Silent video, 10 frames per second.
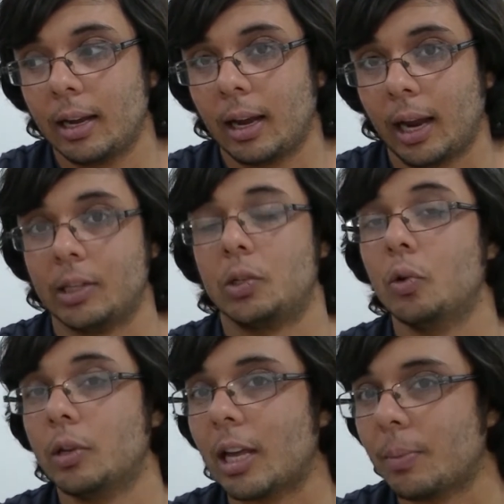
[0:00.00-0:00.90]
and
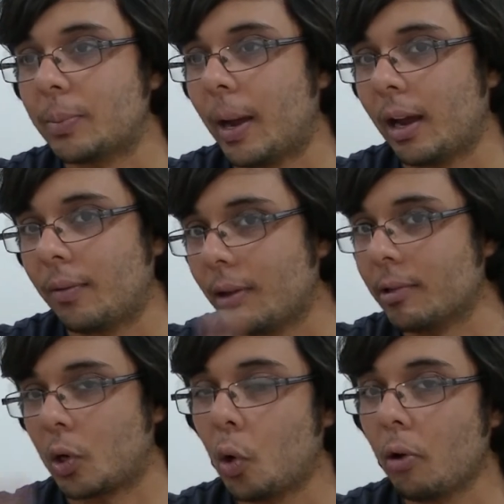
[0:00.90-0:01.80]
students that misbehave. There is
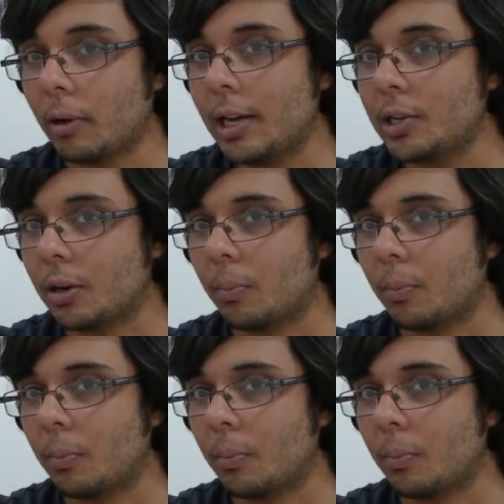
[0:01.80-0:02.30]
a correlation,